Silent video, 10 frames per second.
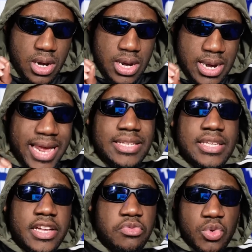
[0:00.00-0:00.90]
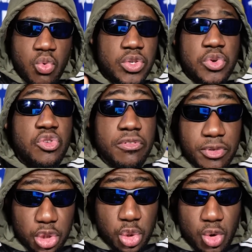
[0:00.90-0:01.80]
let's start with what we know for
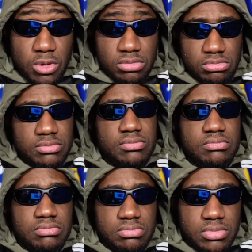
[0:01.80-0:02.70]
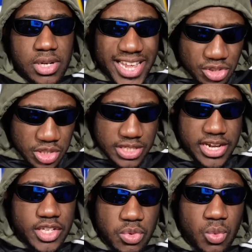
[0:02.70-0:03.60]
sure. Let's just
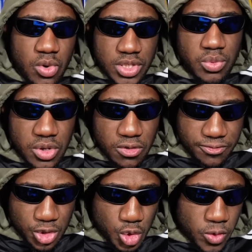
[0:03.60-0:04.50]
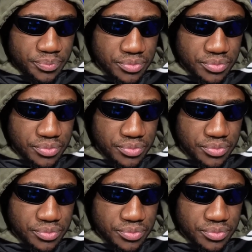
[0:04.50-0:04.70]
start with what we know for sure.